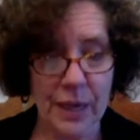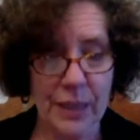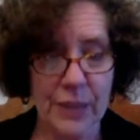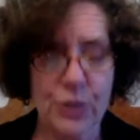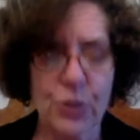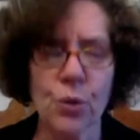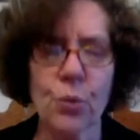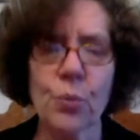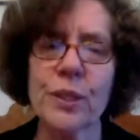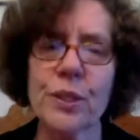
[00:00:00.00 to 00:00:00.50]

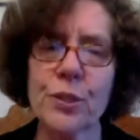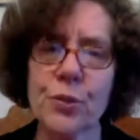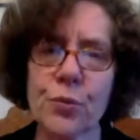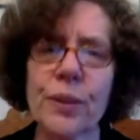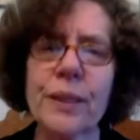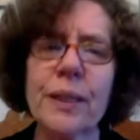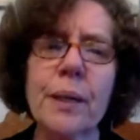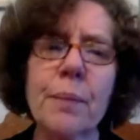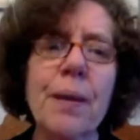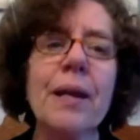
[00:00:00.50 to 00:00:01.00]
So it's
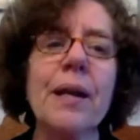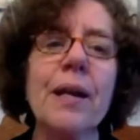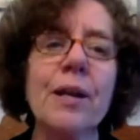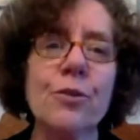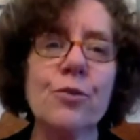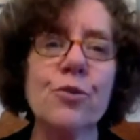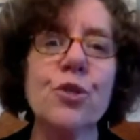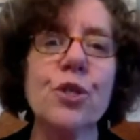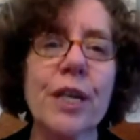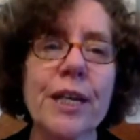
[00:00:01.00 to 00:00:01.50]
really about
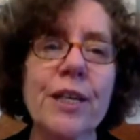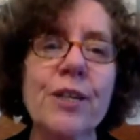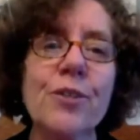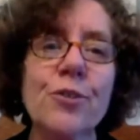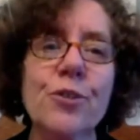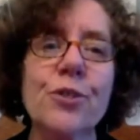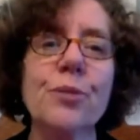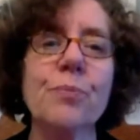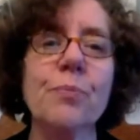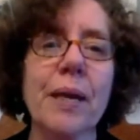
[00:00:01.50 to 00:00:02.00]
how change
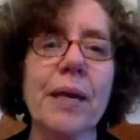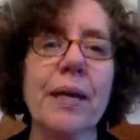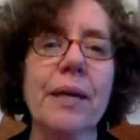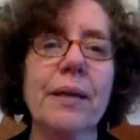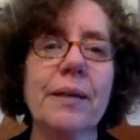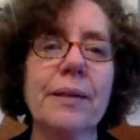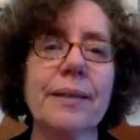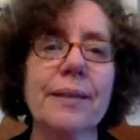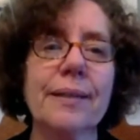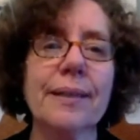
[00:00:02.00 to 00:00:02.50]
is
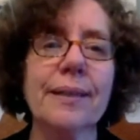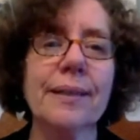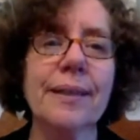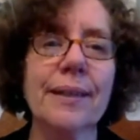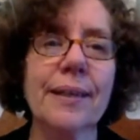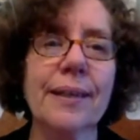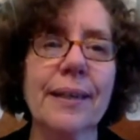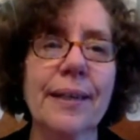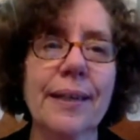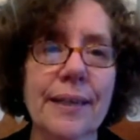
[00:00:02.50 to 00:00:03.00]
made
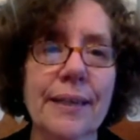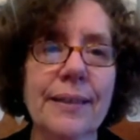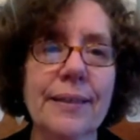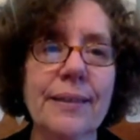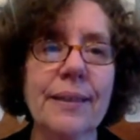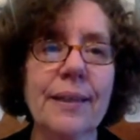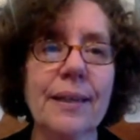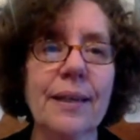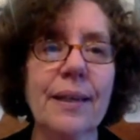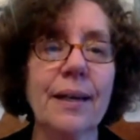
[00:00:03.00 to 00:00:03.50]

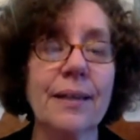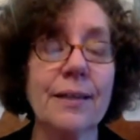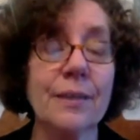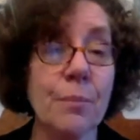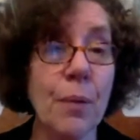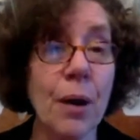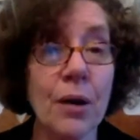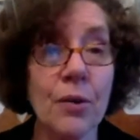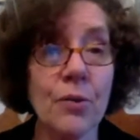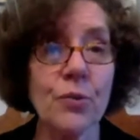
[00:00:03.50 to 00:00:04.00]
in a
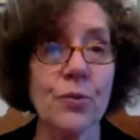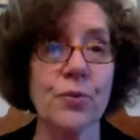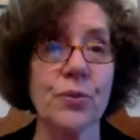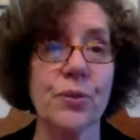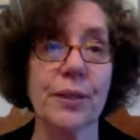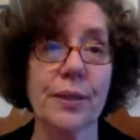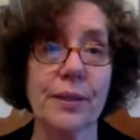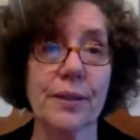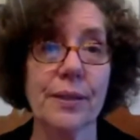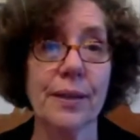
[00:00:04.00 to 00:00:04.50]

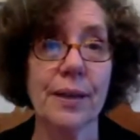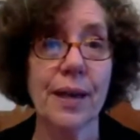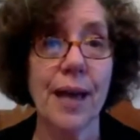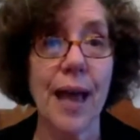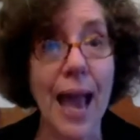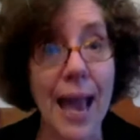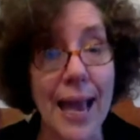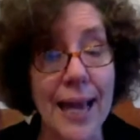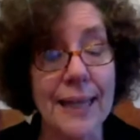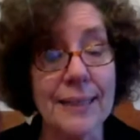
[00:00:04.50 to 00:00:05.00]
democracy
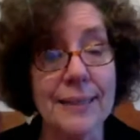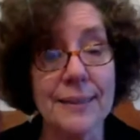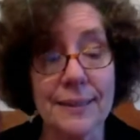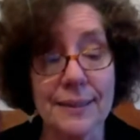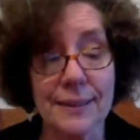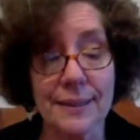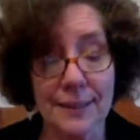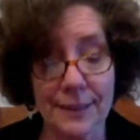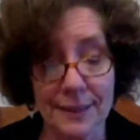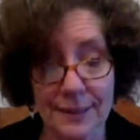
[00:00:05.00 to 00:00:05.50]
and
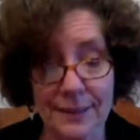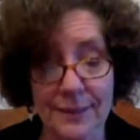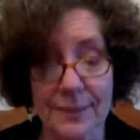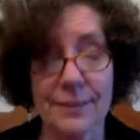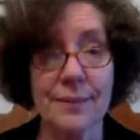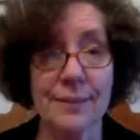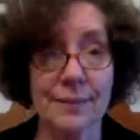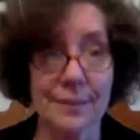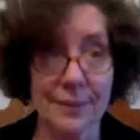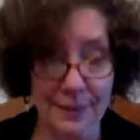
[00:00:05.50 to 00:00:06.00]

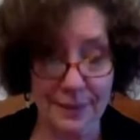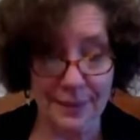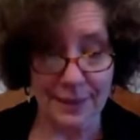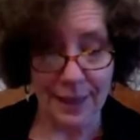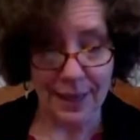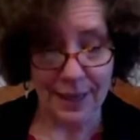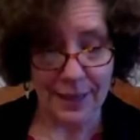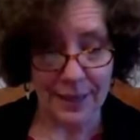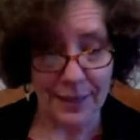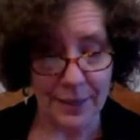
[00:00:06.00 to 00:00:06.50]
in
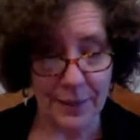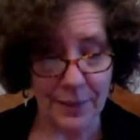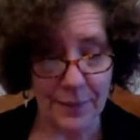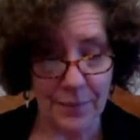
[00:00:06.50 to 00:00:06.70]
society.